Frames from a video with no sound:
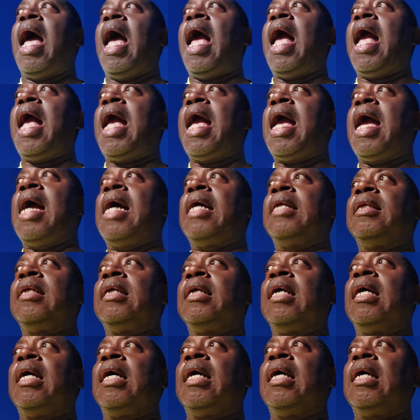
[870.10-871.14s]
And
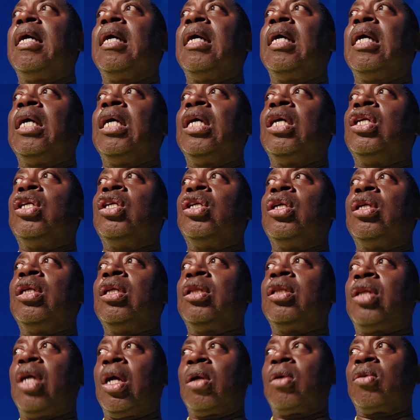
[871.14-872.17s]

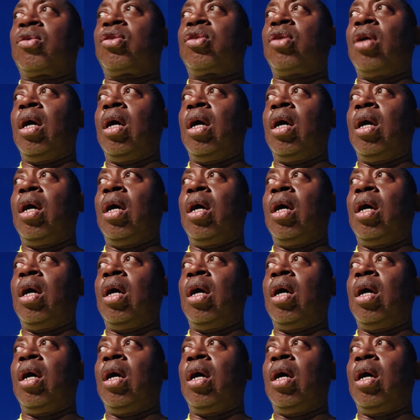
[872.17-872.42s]
there's